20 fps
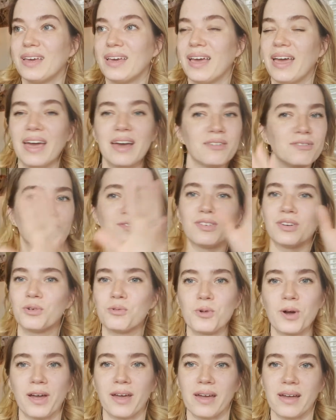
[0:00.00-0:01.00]

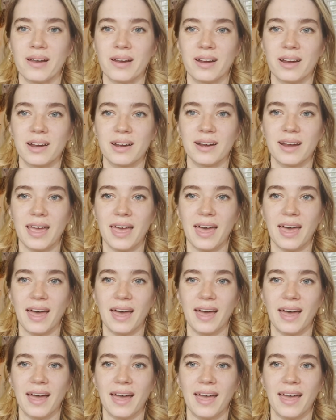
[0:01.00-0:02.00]
everywhere,
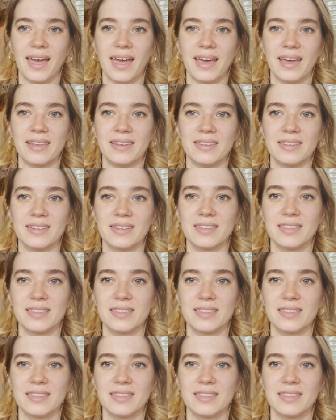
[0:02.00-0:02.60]
and